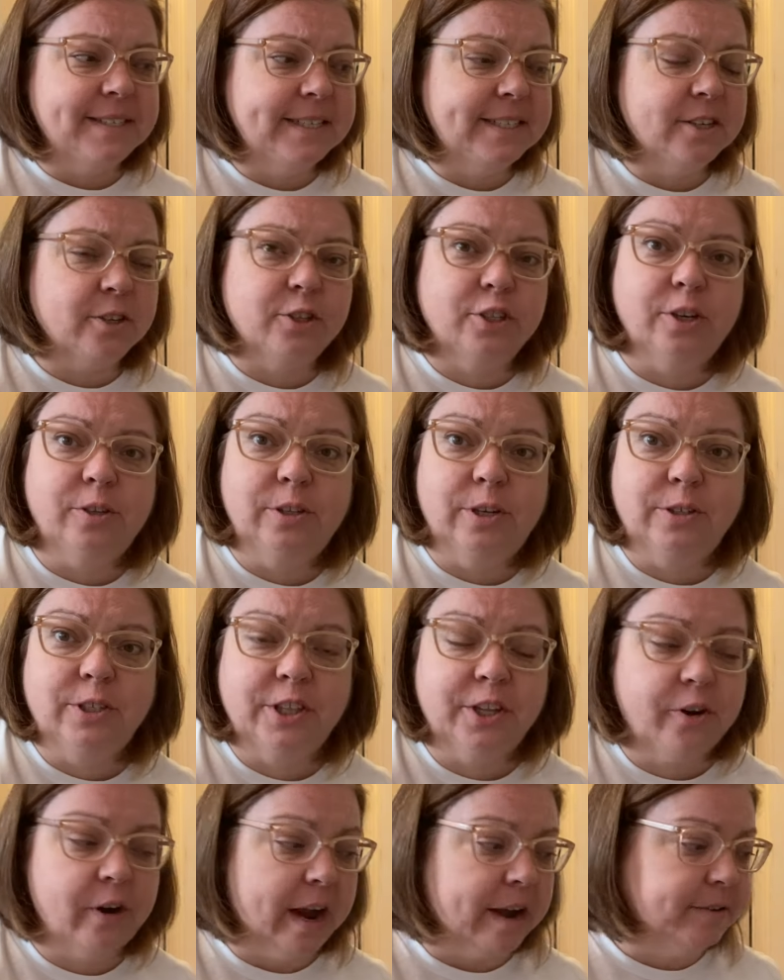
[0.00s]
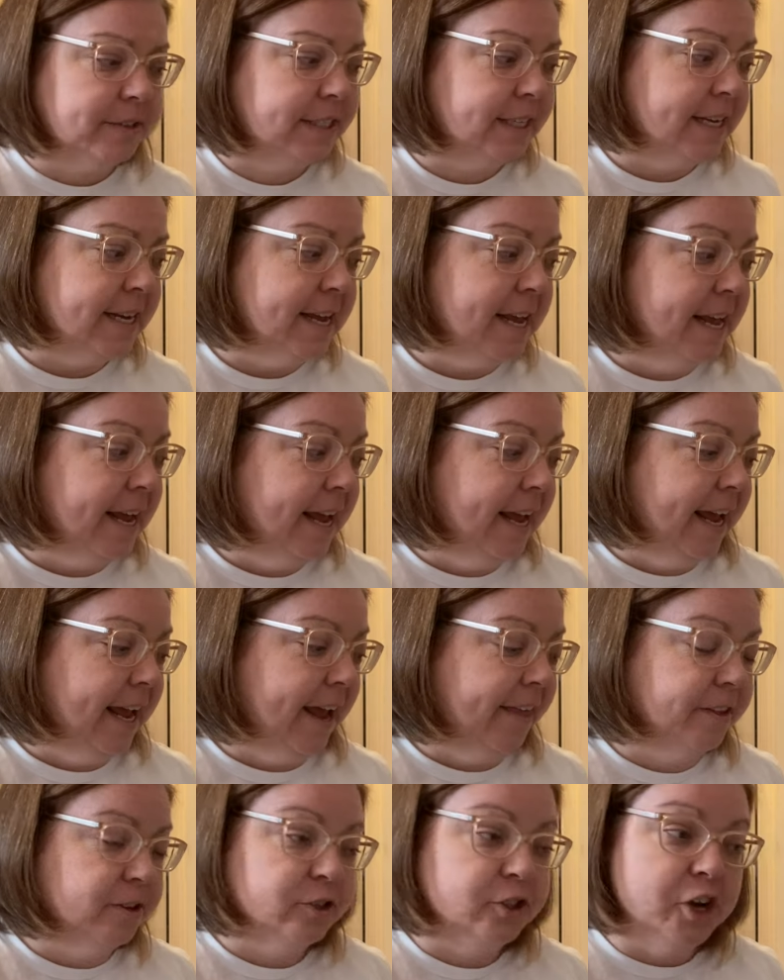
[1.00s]
these are so low to the ground
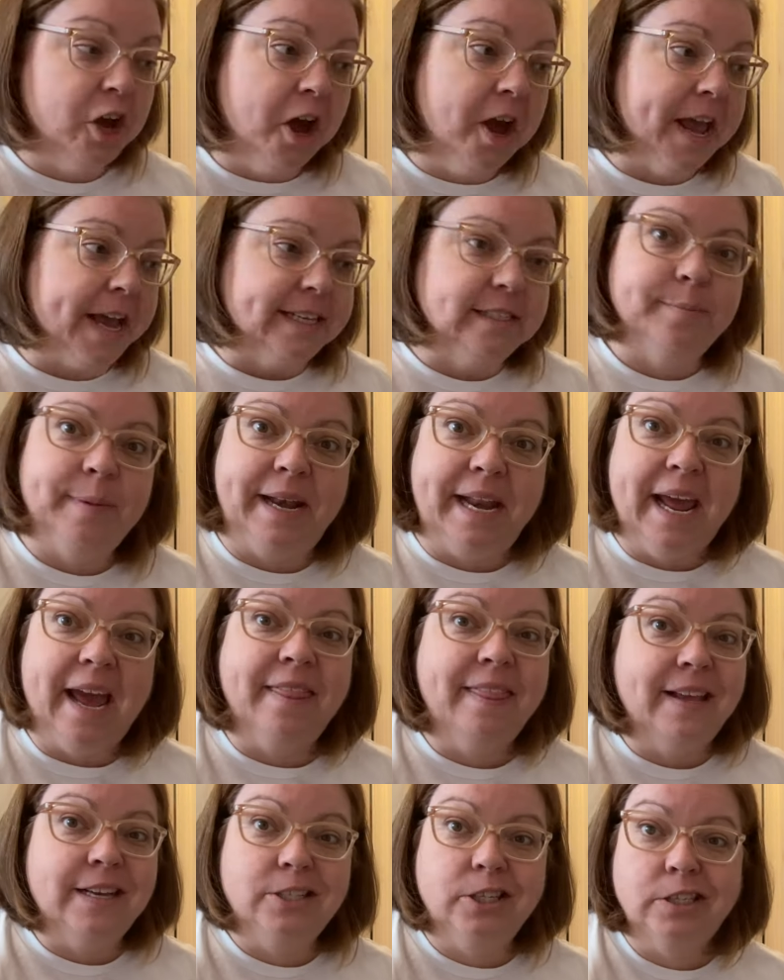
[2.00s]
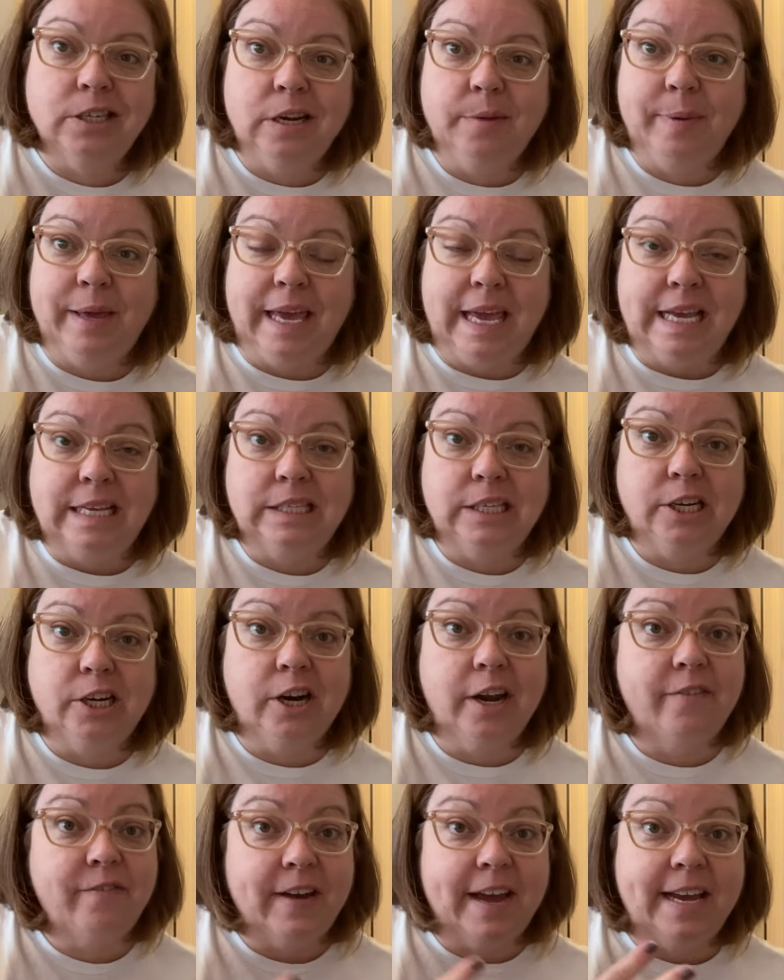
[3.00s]
and there's not as many, I think it's just going to be
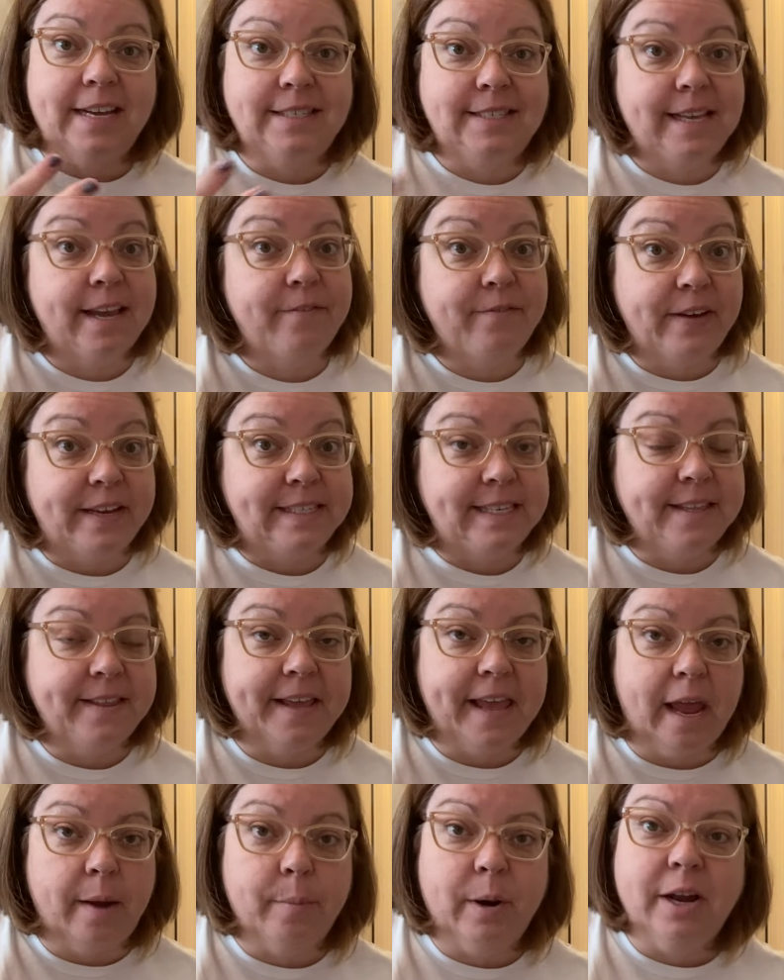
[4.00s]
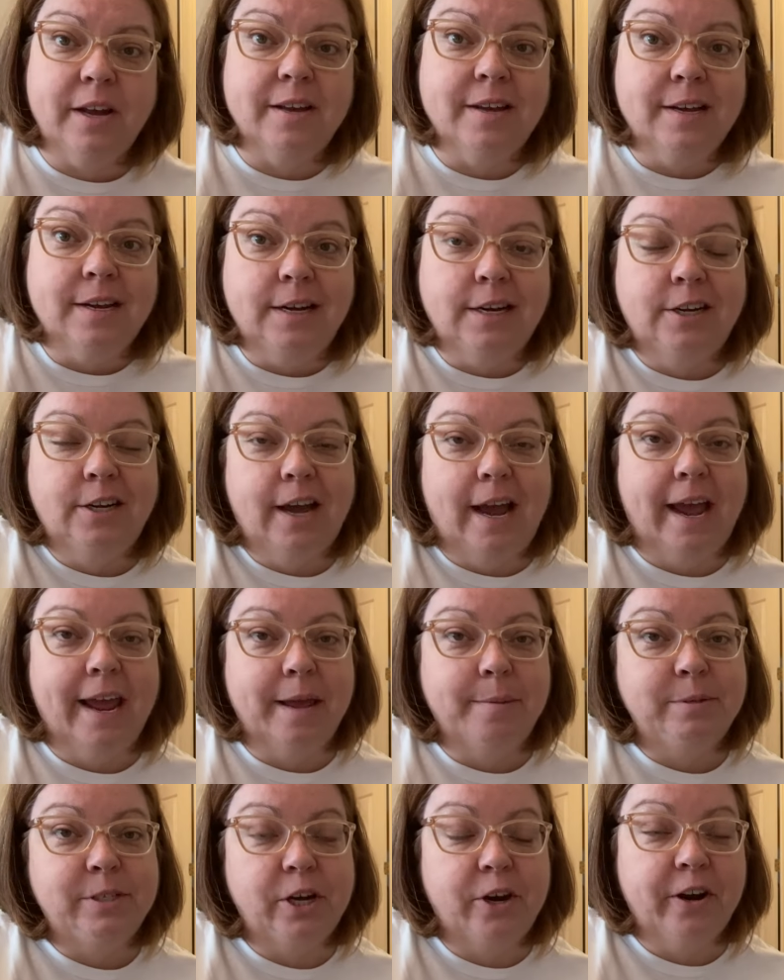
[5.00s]
easier if I sit facing the camera. I
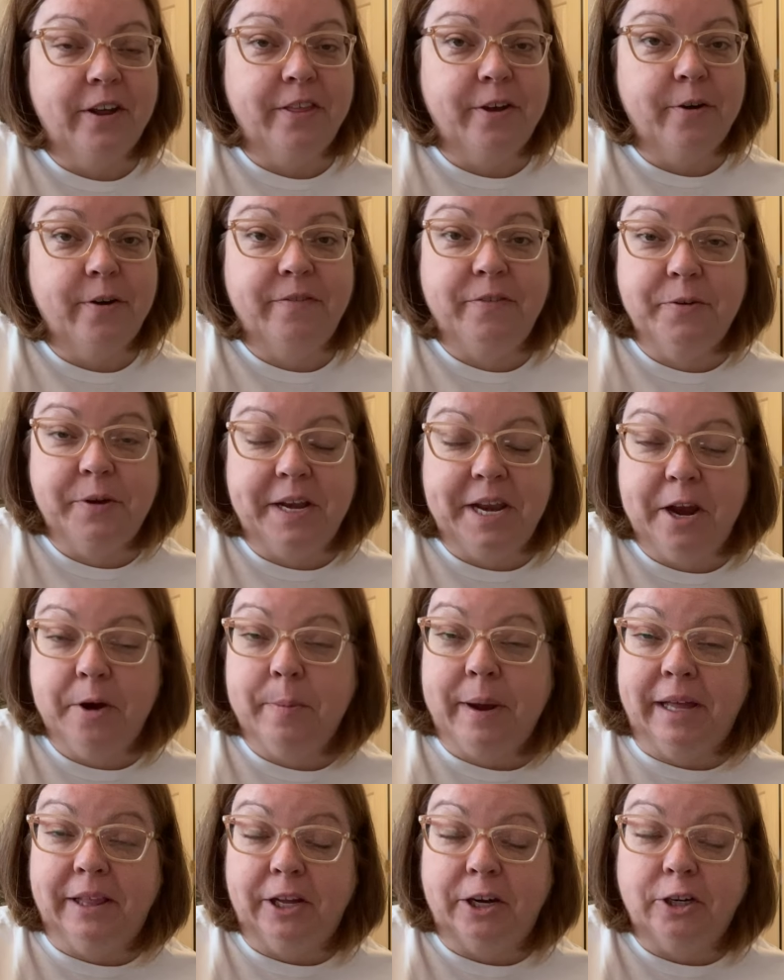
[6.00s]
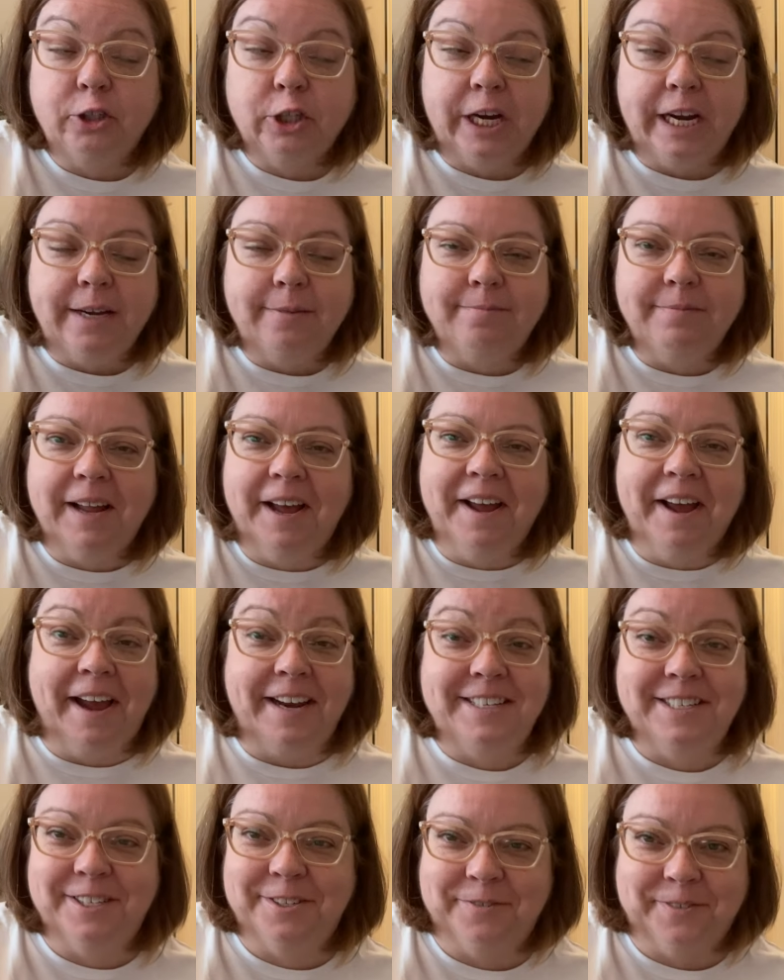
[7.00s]
am sorry though if you can hear my laundry. I
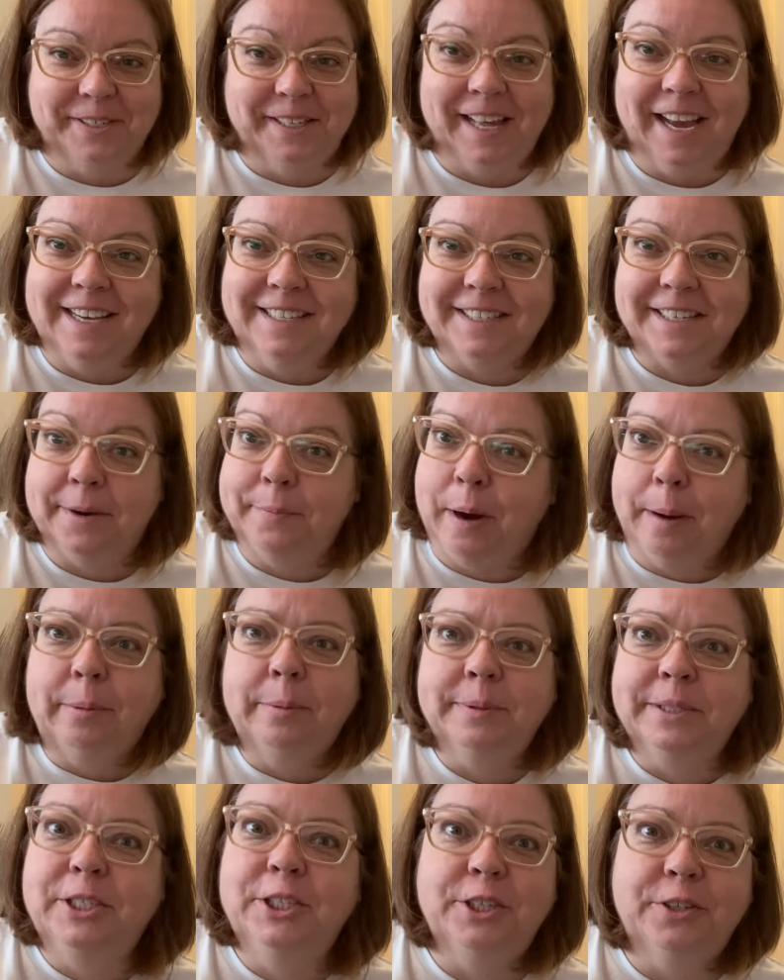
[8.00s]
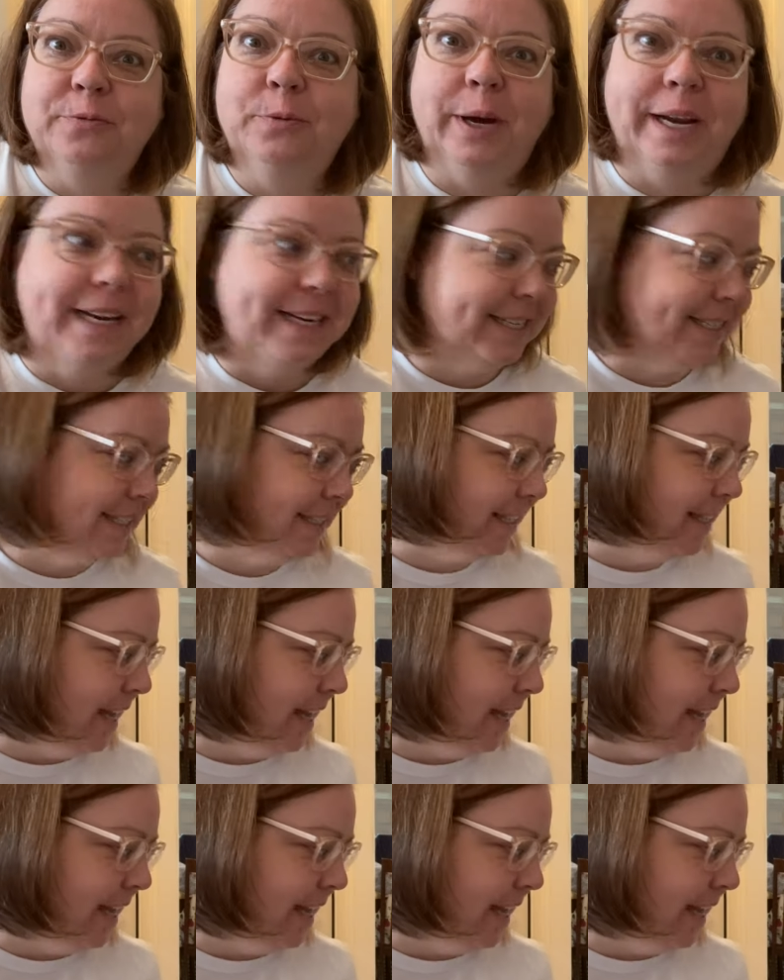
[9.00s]
just realized I probably should have waited until